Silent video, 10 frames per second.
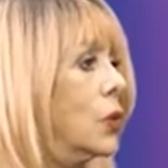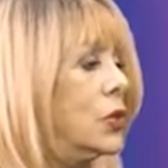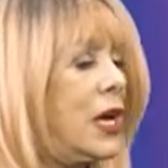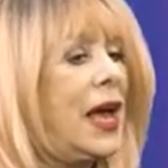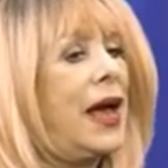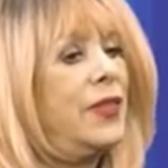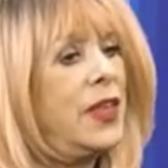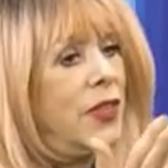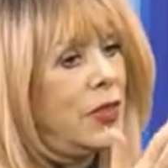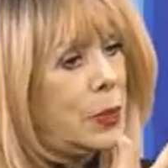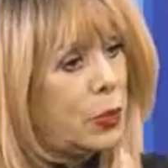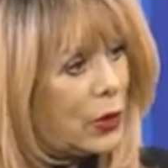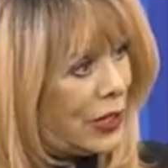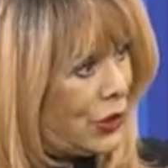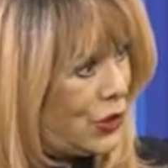old, and then the
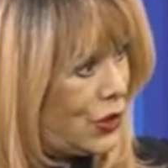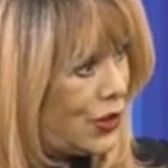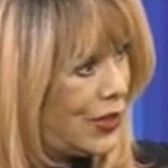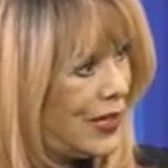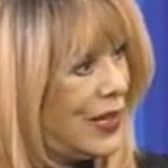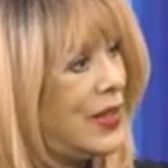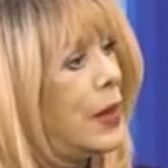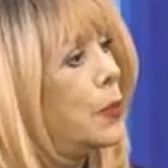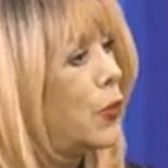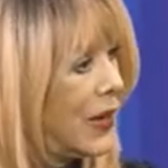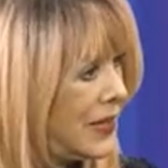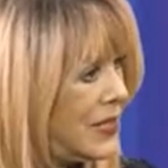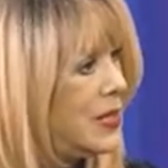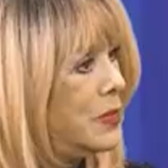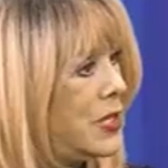bridge that
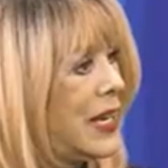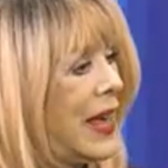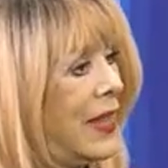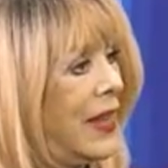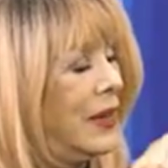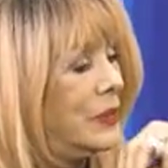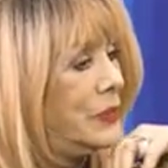brings them together.